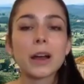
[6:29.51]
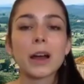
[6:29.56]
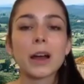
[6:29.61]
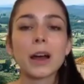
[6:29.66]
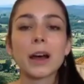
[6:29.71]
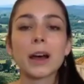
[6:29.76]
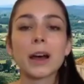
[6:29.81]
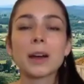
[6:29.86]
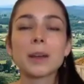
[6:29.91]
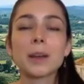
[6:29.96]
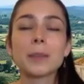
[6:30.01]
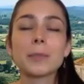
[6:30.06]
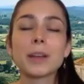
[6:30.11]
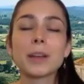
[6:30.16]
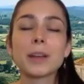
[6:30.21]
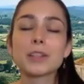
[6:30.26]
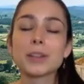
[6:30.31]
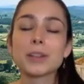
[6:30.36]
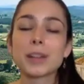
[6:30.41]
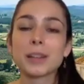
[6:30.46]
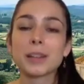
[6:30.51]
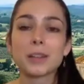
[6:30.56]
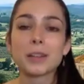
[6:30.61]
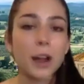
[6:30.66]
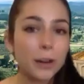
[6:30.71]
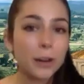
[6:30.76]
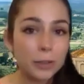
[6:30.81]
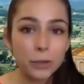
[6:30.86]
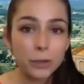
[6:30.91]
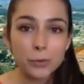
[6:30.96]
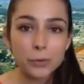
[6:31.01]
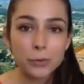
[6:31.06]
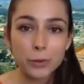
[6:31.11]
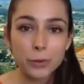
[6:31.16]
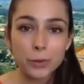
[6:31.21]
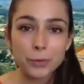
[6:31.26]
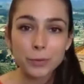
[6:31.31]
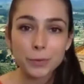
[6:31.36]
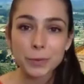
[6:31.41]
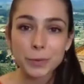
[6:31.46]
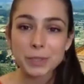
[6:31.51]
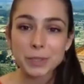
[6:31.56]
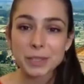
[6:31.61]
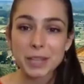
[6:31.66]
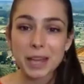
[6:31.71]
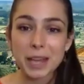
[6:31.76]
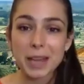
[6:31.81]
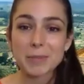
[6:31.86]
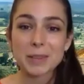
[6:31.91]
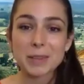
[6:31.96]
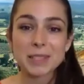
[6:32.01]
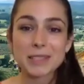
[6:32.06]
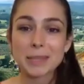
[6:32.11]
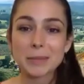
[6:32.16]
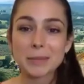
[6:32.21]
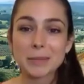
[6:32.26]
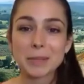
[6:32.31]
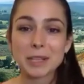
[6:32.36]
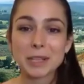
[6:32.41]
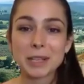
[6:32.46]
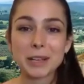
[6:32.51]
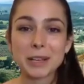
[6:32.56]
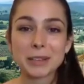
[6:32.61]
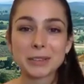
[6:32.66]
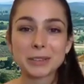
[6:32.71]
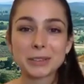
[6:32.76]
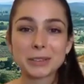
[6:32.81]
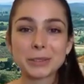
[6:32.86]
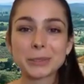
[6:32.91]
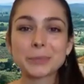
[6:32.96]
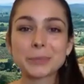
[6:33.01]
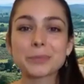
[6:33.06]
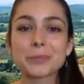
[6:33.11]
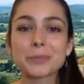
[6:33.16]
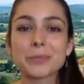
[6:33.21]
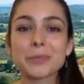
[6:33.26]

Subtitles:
I tried lardo for the first time in San Miniato.